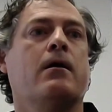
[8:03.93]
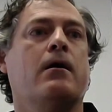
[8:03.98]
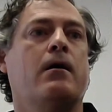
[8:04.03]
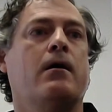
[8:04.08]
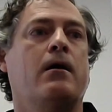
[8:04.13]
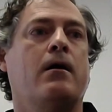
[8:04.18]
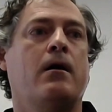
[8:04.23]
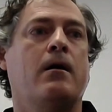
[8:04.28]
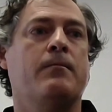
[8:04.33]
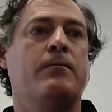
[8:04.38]

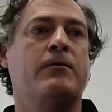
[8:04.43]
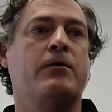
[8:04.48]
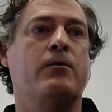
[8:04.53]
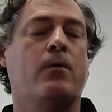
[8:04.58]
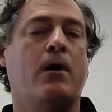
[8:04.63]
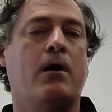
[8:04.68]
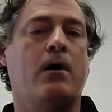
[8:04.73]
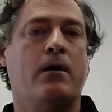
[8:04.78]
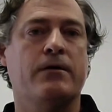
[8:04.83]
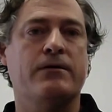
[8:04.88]

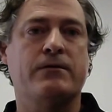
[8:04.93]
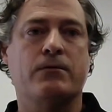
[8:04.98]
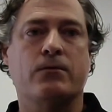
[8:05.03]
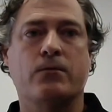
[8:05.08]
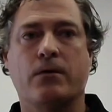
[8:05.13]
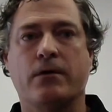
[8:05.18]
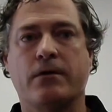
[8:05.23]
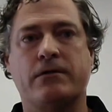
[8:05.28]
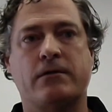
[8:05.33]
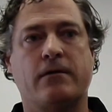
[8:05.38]
to all
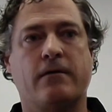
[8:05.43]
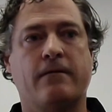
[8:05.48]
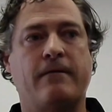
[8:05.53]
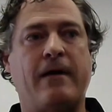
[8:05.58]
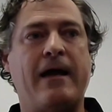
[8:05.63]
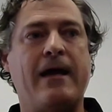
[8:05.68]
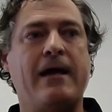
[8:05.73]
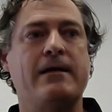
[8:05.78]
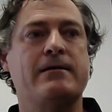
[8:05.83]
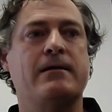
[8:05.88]
sorts of
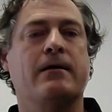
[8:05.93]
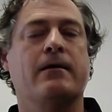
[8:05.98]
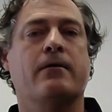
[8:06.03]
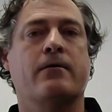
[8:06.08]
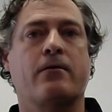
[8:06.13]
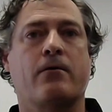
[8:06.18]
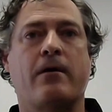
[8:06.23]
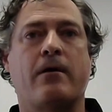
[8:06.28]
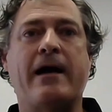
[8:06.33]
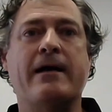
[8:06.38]
hazing
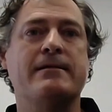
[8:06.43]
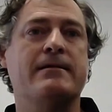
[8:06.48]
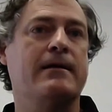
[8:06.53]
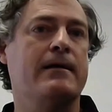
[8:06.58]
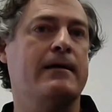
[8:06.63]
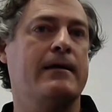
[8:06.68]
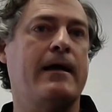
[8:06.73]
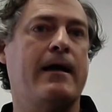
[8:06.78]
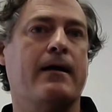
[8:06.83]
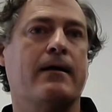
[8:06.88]
and
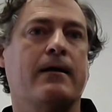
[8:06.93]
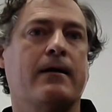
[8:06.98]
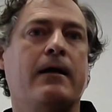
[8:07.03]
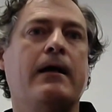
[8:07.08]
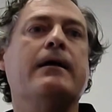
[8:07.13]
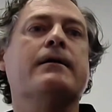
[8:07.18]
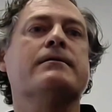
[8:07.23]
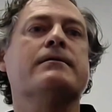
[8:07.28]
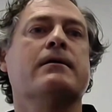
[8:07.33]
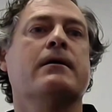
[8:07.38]
harassing
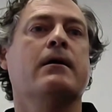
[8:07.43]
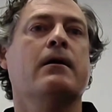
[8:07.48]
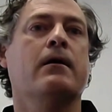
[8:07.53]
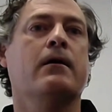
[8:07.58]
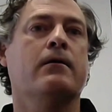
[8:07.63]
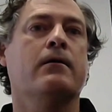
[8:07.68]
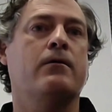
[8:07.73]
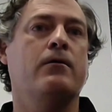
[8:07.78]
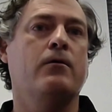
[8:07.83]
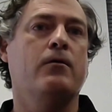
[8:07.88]
techniques
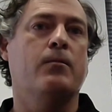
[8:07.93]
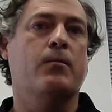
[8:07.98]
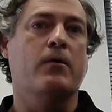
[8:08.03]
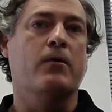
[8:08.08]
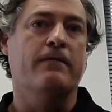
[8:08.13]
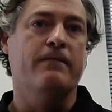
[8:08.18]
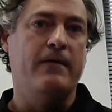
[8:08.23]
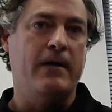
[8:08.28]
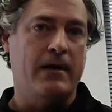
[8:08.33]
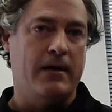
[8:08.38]
to
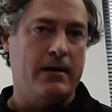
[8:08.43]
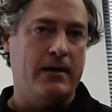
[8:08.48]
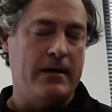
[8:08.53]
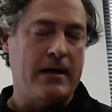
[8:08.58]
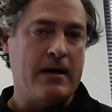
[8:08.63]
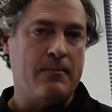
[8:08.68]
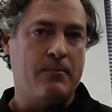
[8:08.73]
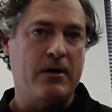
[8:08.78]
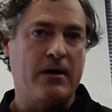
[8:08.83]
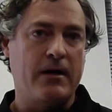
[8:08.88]
prevent
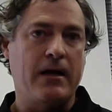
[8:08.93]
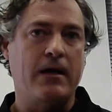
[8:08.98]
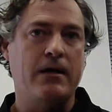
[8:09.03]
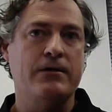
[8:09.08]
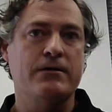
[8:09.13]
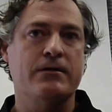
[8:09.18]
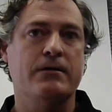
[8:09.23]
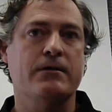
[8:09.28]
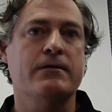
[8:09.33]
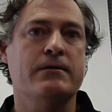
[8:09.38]

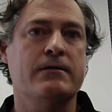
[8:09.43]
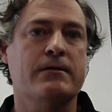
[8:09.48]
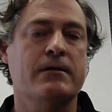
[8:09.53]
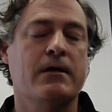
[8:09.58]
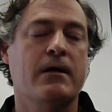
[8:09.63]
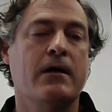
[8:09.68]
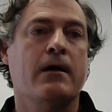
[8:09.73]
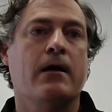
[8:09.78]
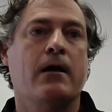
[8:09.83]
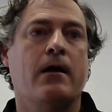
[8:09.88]
depredations.